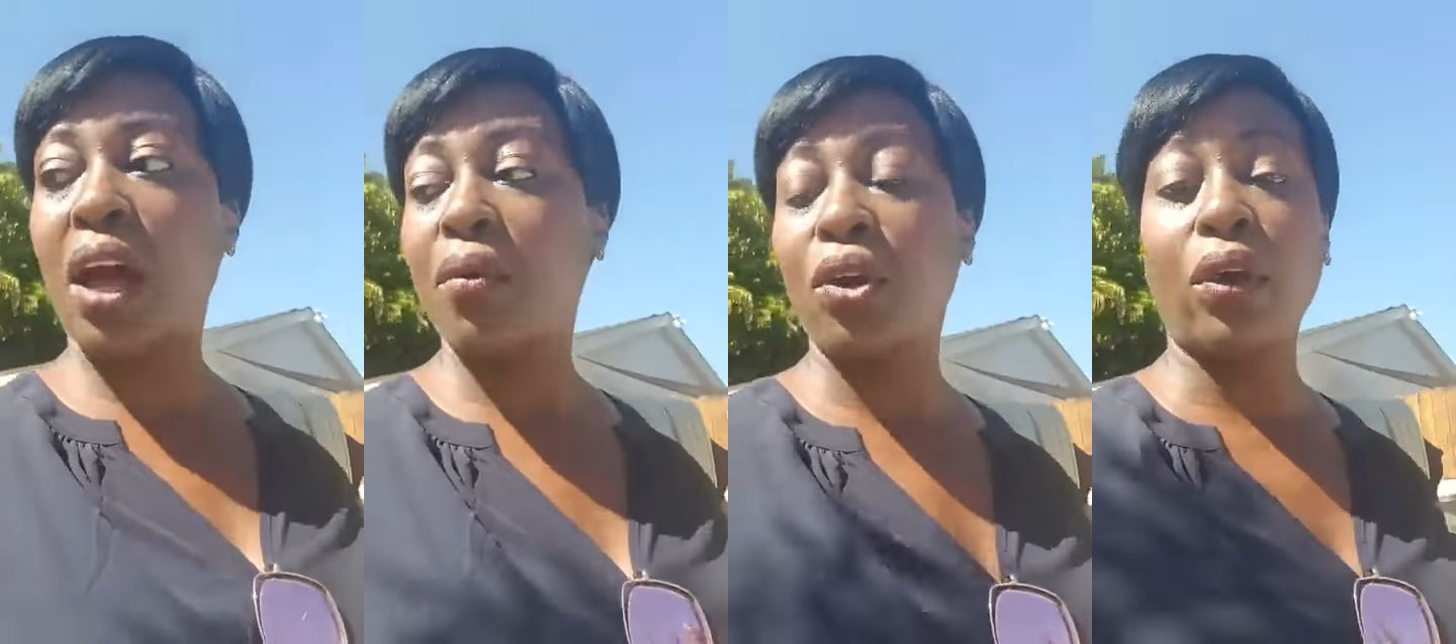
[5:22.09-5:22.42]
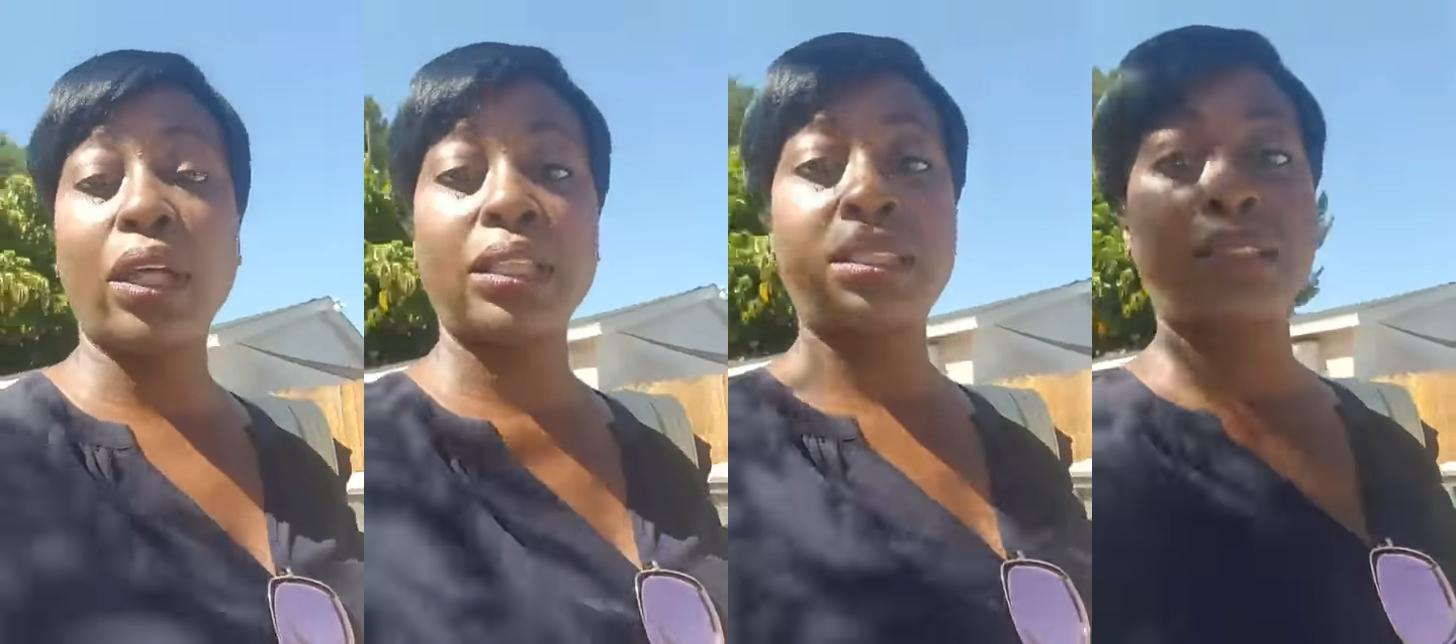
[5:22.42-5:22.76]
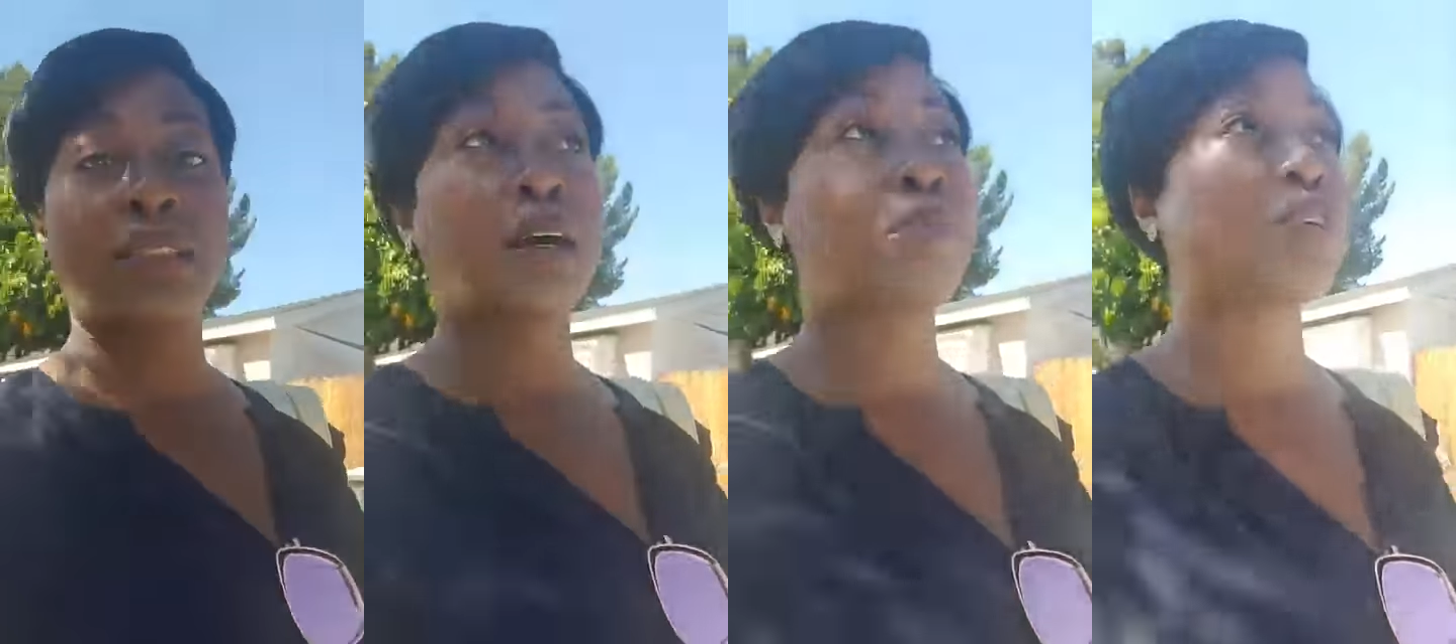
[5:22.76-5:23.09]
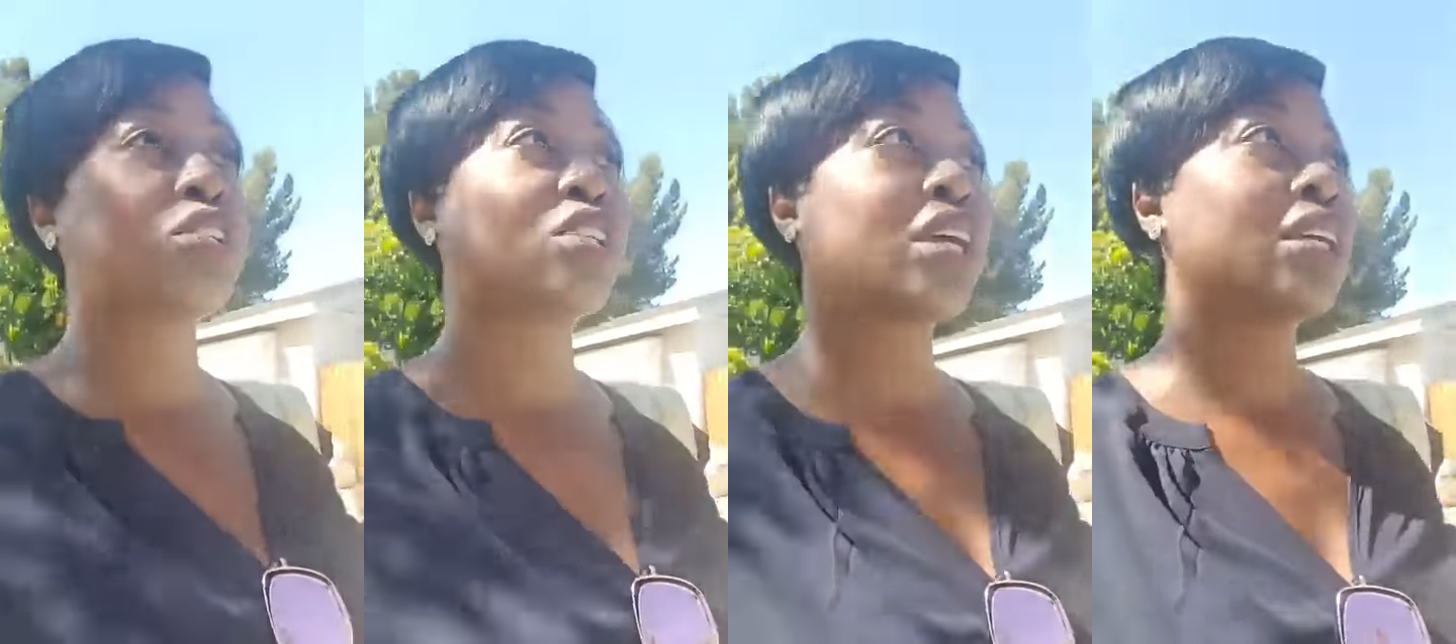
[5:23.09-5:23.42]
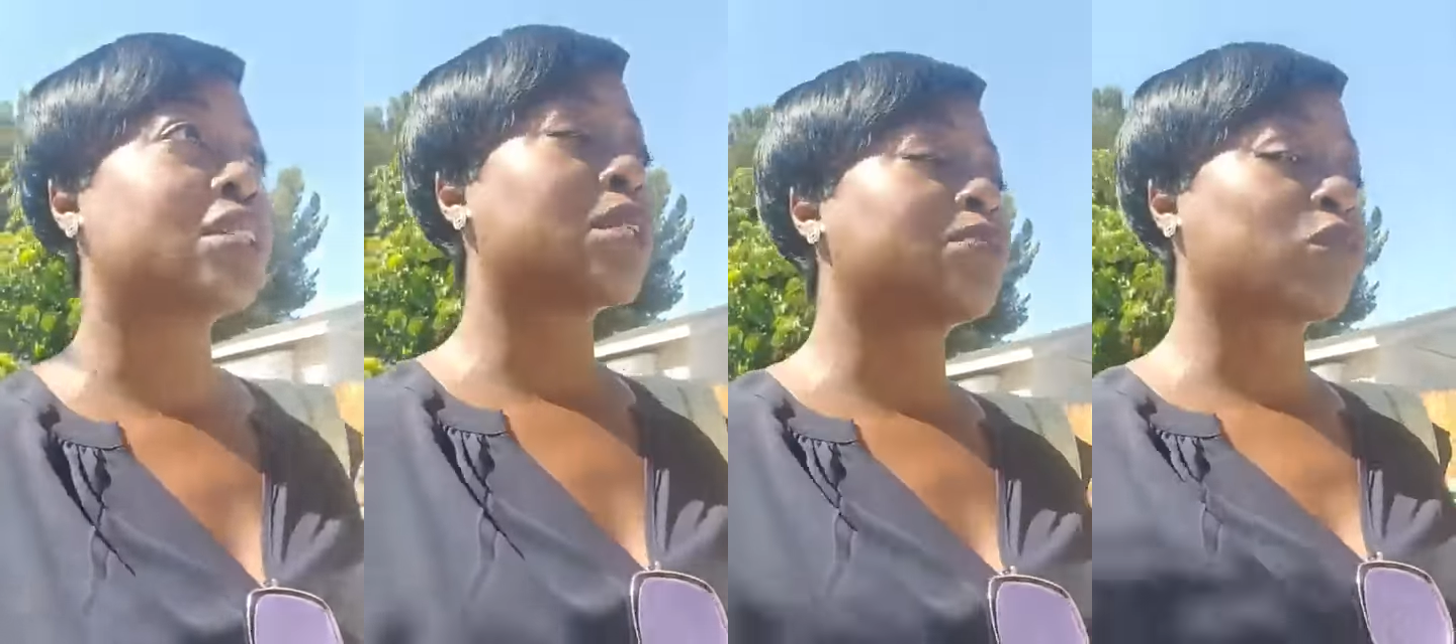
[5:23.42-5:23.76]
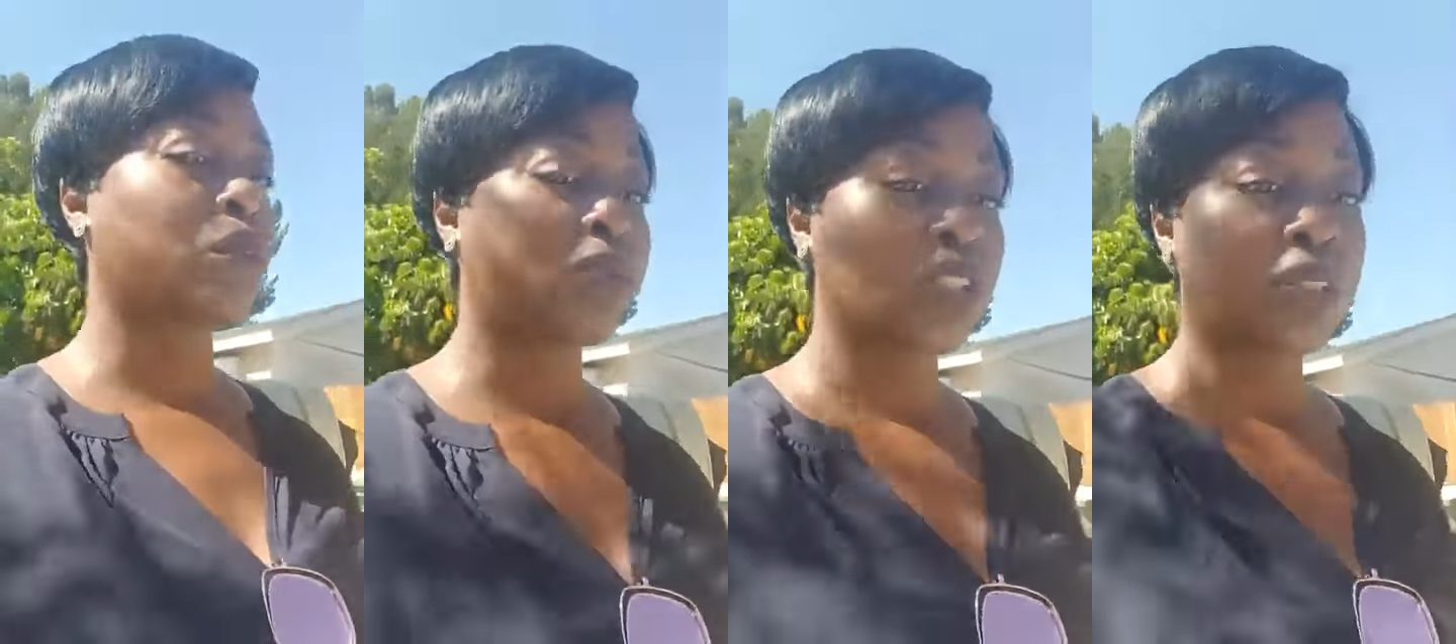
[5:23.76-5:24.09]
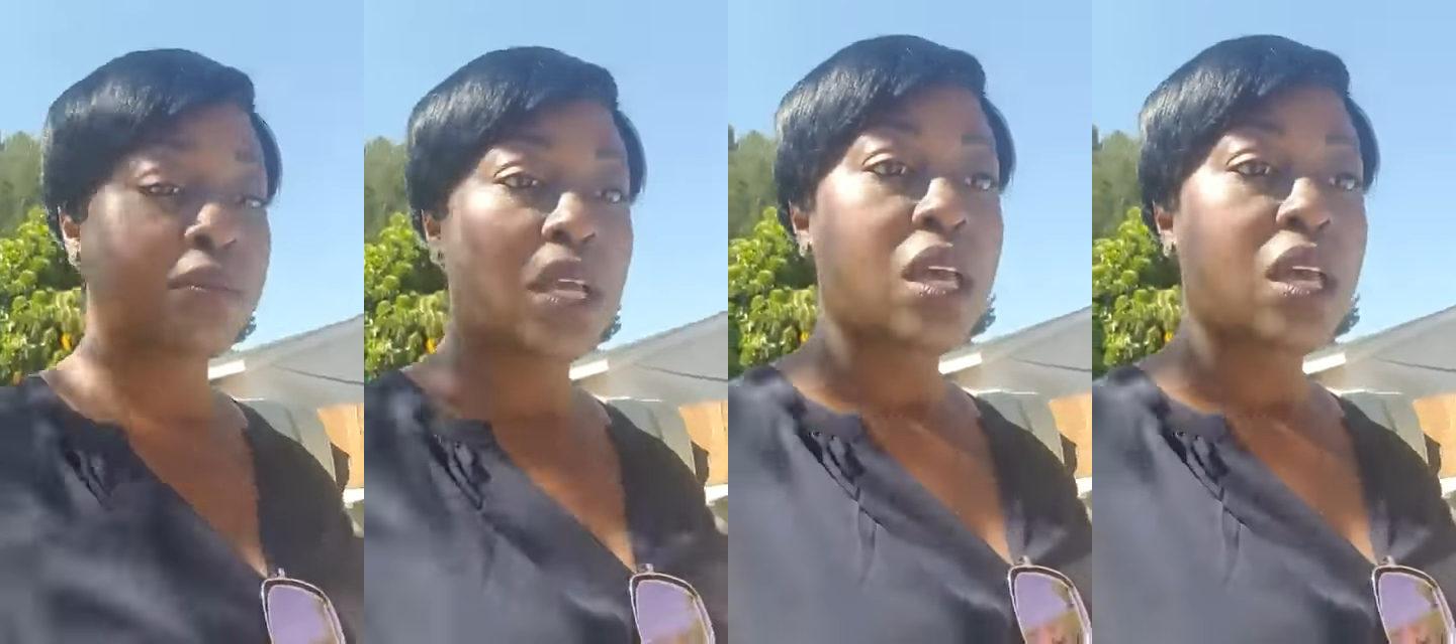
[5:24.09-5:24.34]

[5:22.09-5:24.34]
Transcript: I would greatly appreciate a subscription.